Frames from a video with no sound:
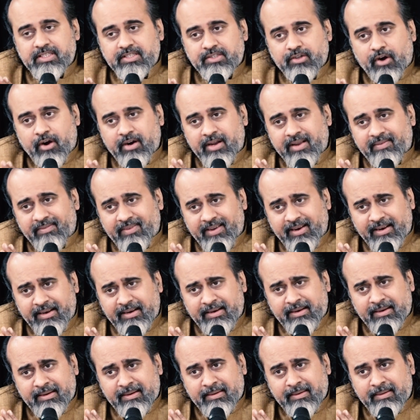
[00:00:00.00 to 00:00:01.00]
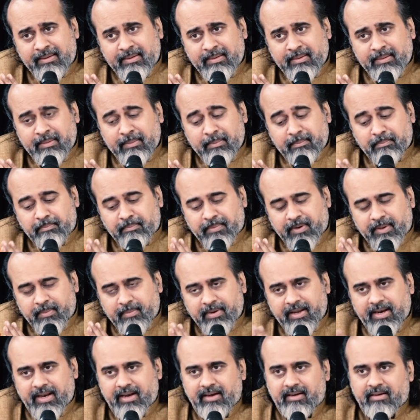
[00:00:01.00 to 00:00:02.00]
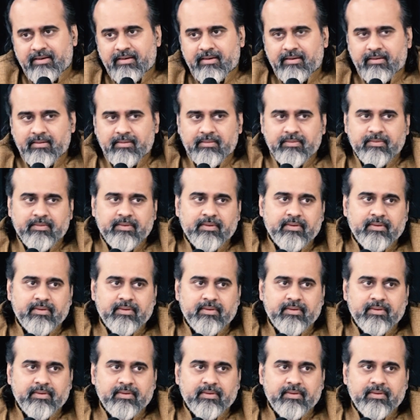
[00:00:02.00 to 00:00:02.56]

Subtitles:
is not even permanent.